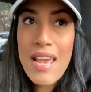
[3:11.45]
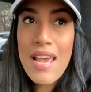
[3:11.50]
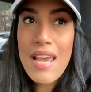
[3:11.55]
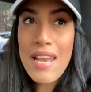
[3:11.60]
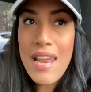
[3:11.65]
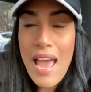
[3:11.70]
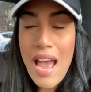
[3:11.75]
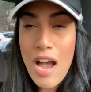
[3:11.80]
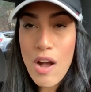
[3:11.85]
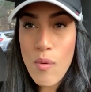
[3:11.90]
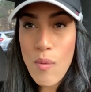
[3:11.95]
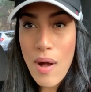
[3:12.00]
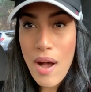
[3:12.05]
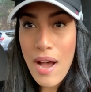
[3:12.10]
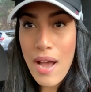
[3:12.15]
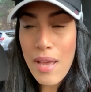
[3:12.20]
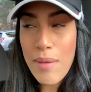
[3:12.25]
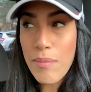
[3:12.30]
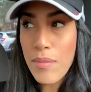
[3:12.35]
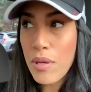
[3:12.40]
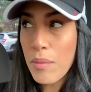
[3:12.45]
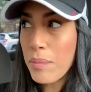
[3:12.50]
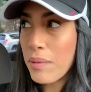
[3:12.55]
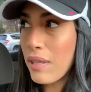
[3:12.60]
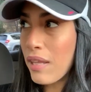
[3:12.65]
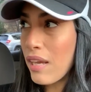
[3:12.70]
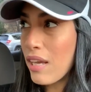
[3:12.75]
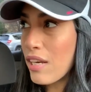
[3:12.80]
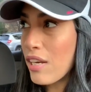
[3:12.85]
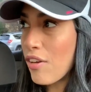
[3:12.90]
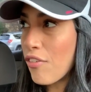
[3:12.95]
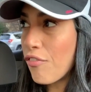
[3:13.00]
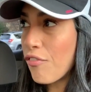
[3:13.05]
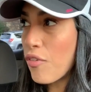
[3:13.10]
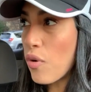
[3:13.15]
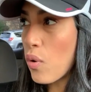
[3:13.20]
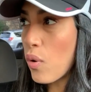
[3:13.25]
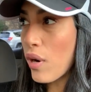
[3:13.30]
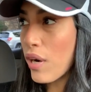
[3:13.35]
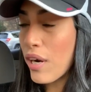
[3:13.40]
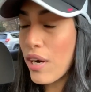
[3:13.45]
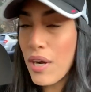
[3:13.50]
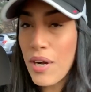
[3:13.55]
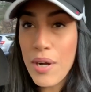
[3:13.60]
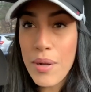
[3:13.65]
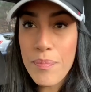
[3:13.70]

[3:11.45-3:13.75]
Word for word: and how I meal plan for